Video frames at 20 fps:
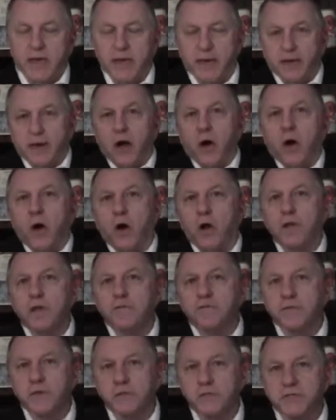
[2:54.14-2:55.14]
And
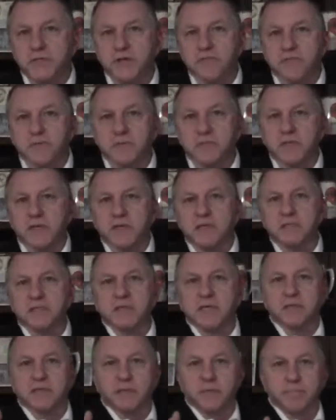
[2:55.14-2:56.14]
all of those different
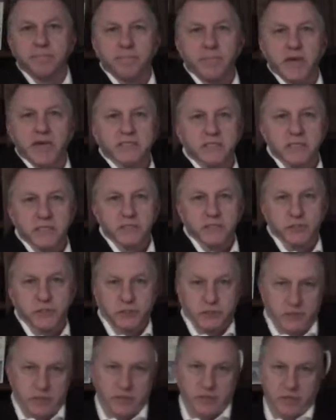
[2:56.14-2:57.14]
things get the
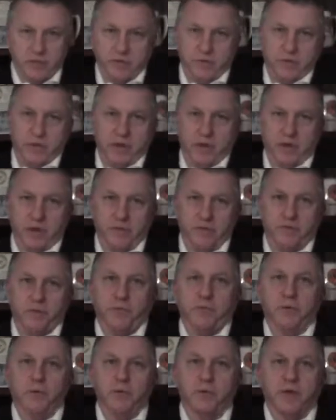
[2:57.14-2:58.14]
message uh,
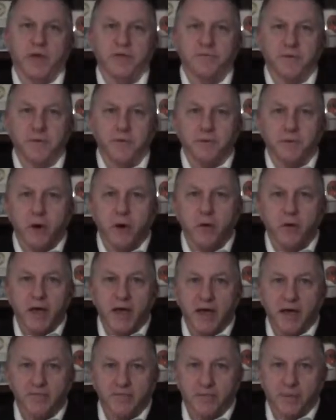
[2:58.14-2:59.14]
through. If you don't
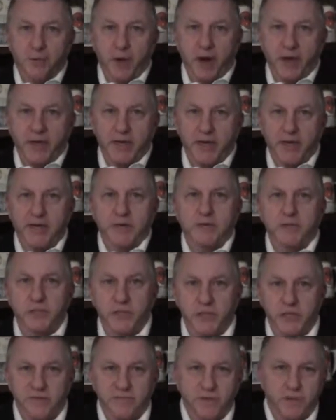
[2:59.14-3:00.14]
have the right
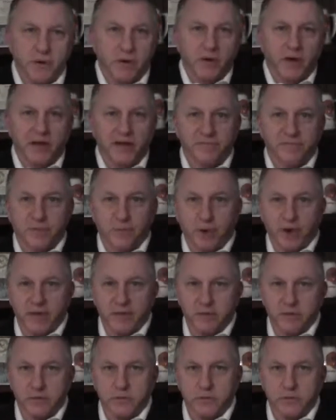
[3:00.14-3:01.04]
energy, if you don't have the right